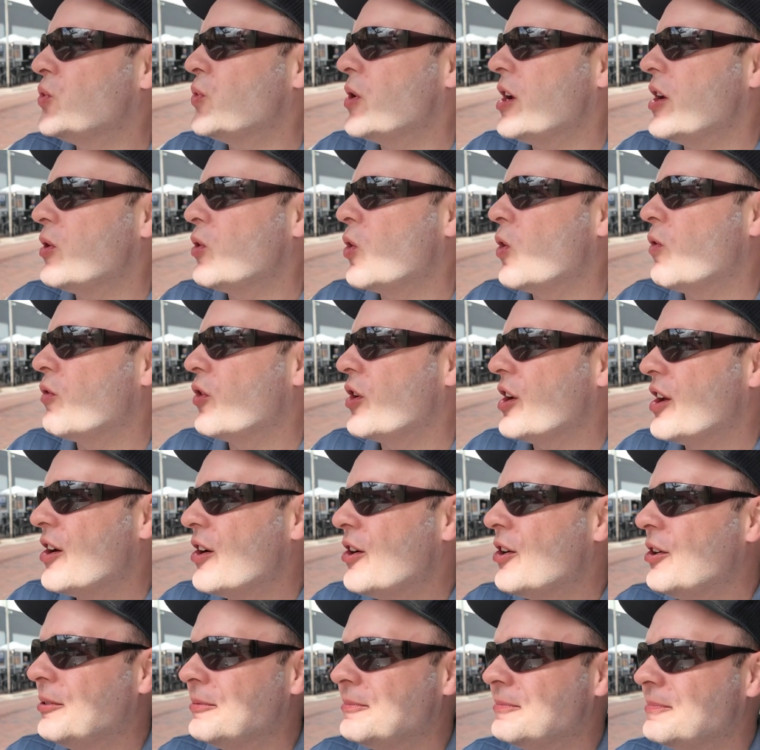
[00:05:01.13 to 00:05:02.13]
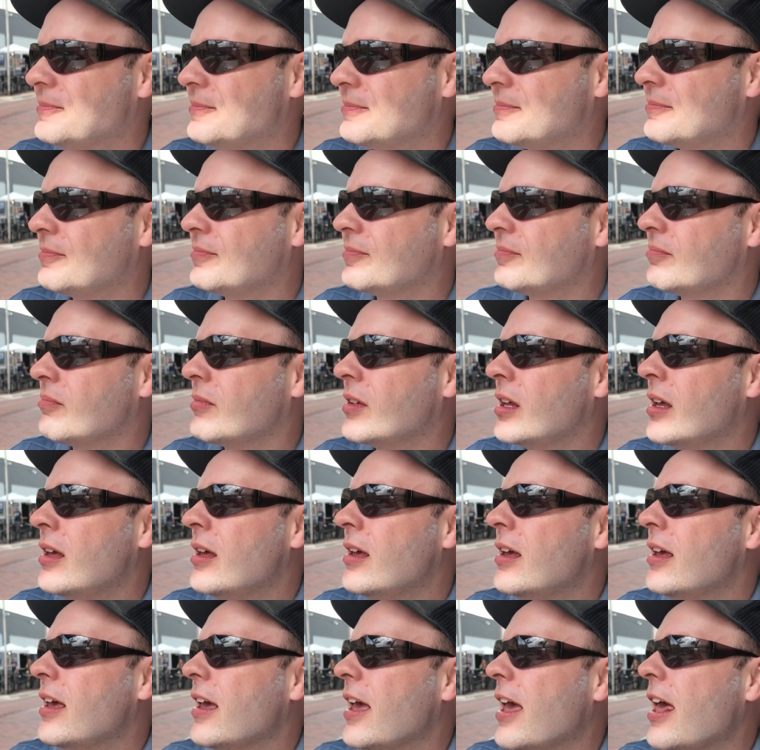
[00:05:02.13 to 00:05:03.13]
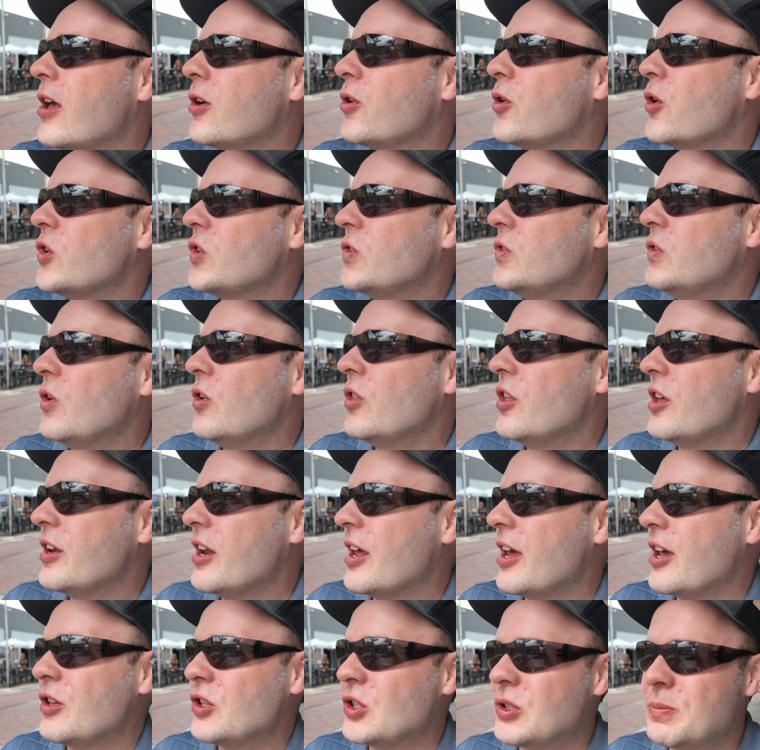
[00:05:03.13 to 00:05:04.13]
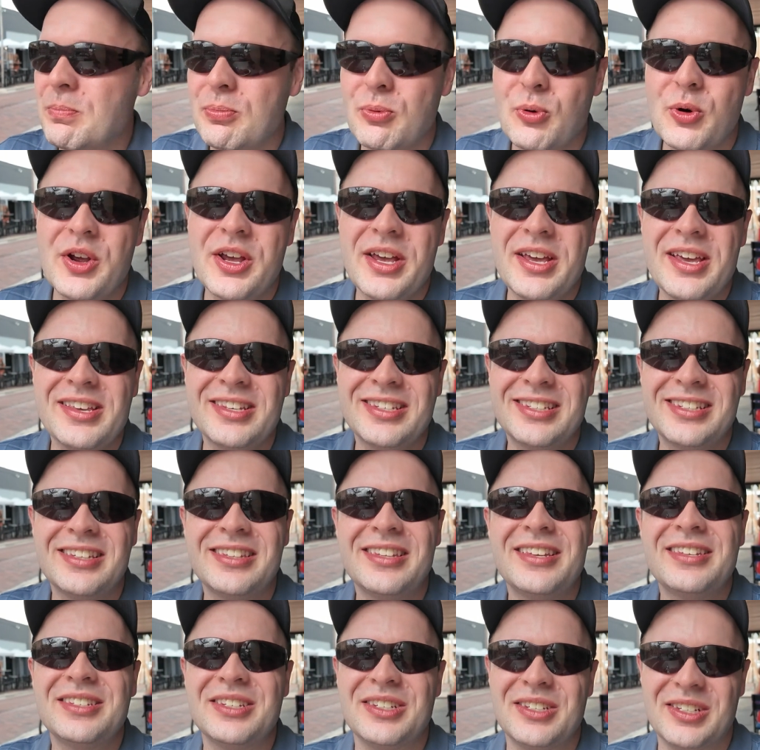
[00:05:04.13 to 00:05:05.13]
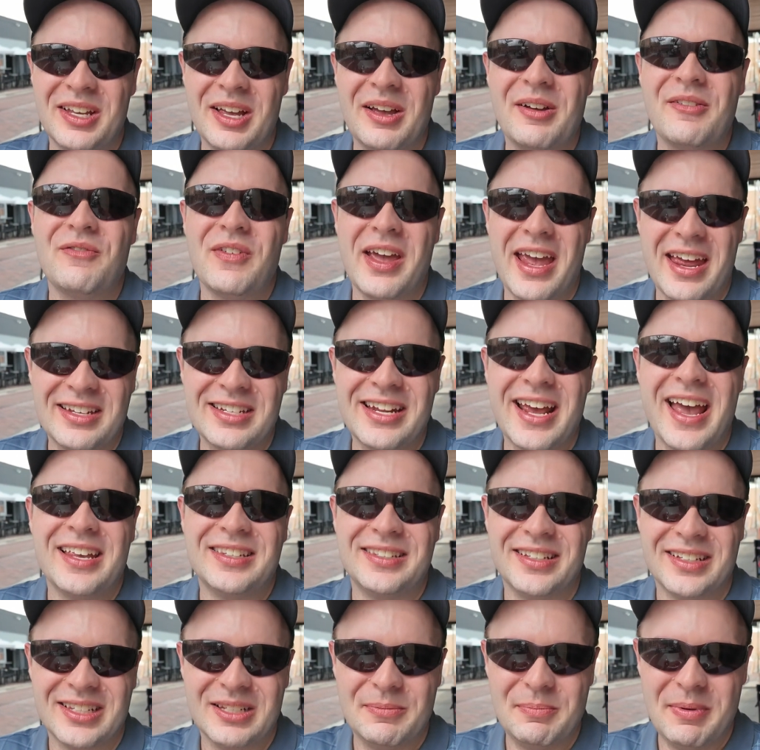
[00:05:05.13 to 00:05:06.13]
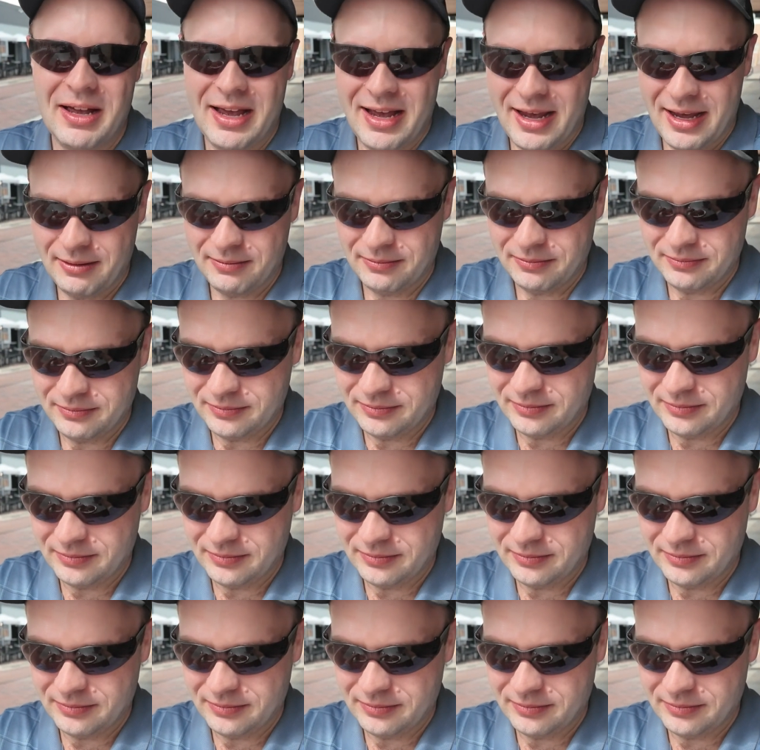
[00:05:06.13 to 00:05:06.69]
Street over here. And of course, feel the nice breeze. This is a fantastic spot.